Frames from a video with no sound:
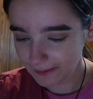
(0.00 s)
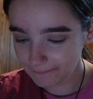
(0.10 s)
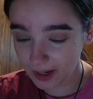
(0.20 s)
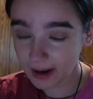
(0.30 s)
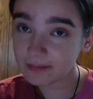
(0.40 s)

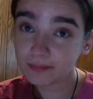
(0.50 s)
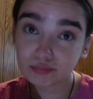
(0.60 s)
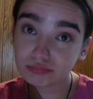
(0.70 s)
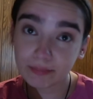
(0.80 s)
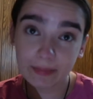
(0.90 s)
but
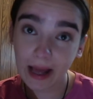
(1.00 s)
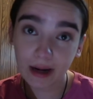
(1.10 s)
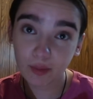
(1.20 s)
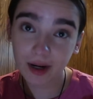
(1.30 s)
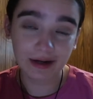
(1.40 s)
I'm
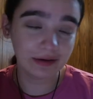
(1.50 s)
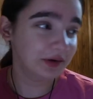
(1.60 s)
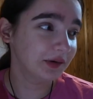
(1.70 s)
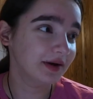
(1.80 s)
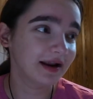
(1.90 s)
bad at what I
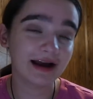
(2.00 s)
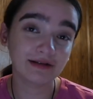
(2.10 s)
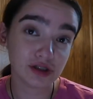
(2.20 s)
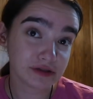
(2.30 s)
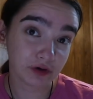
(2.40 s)
do and I
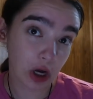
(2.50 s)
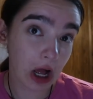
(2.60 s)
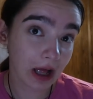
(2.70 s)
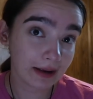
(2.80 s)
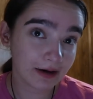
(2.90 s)
just
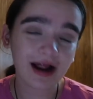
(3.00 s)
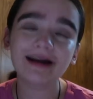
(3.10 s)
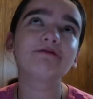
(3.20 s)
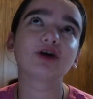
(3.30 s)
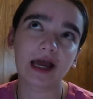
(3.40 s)
forgot. No, I
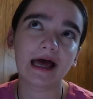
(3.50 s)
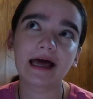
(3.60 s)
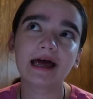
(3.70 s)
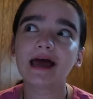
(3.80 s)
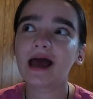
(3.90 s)
didn't
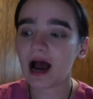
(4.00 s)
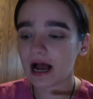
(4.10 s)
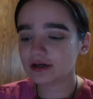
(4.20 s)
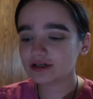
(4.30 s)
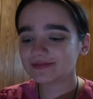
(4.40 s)
forget.
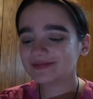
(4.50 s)
I just